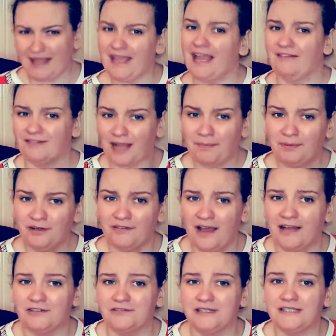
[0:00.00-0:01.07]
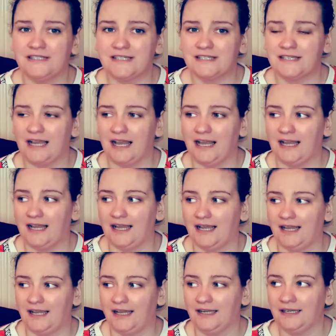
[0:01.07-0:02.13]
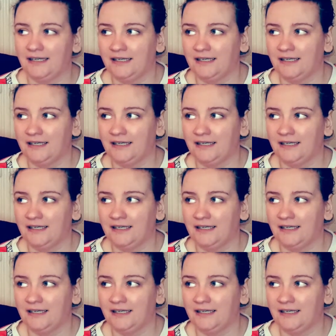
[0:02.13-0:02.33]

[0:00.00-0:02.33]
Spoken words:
I have a couple of hundreds, but